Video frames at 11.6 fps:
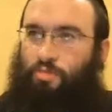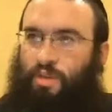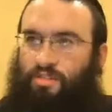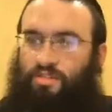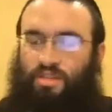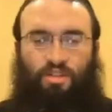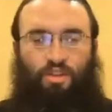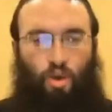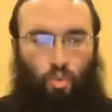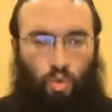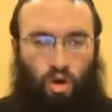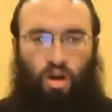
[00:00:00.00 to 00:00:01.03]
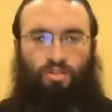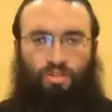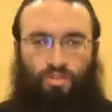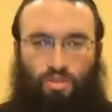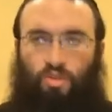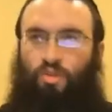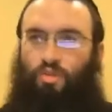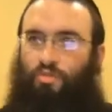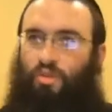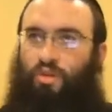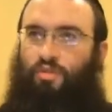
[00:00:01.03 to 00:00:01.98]
100 pounds, and he'd go one,
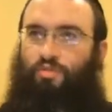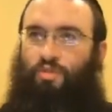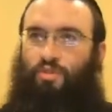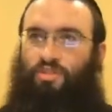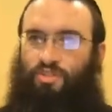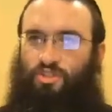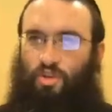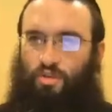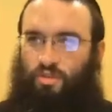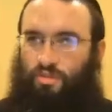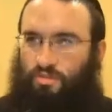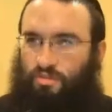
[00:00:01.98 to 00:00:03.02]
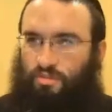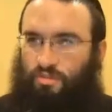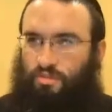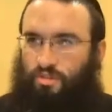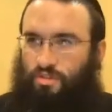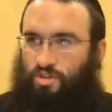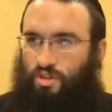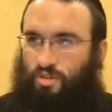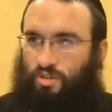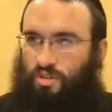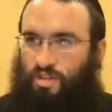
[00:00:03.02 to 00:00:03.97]
two, three, four, it's a joke. It's a
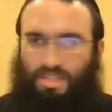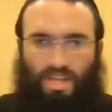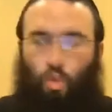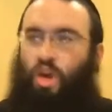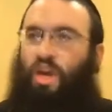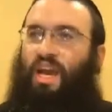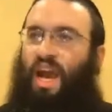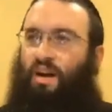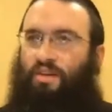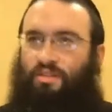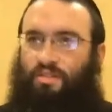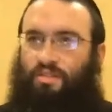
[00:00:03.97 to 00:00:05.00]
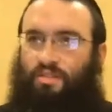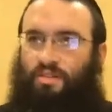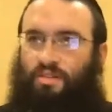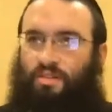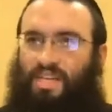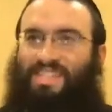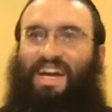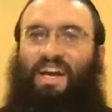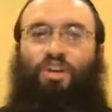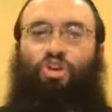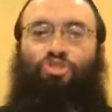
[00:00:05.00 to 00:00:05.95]
joke. He's not working out.
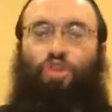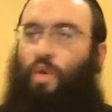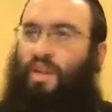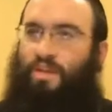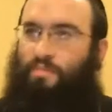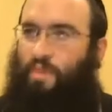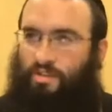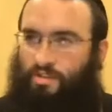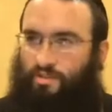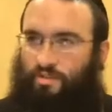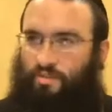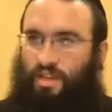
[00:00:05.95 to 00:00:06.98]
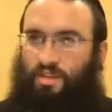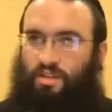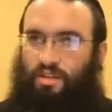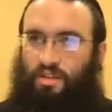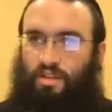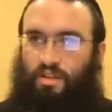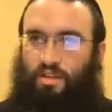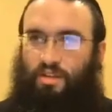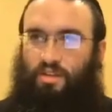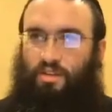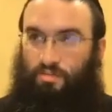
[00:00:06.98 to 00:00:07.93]
He's not going to grow any muscle from that,
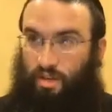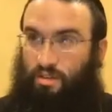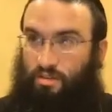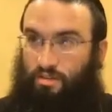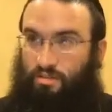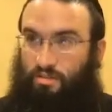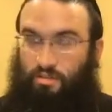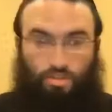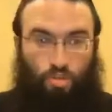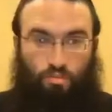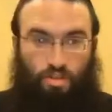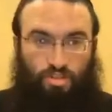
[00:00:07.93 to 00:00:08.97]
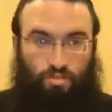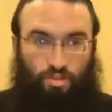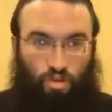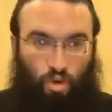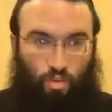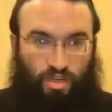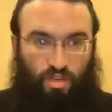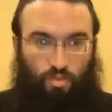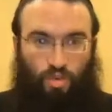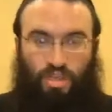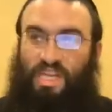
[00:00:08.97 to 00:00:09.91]
right? There's no muscle to grow when
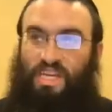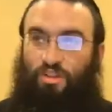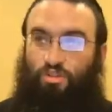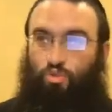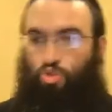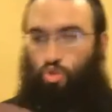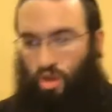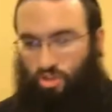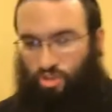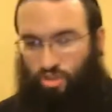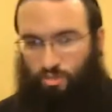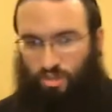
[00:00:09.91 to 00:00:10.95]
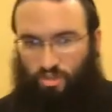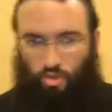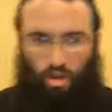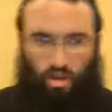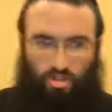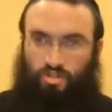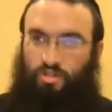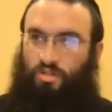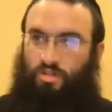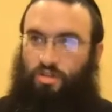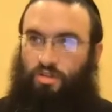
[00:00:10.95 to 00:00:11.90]
he, when he can do 200, but he's doing
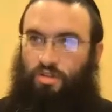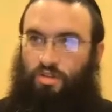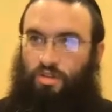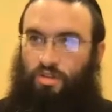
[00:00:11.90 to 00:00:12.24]
100.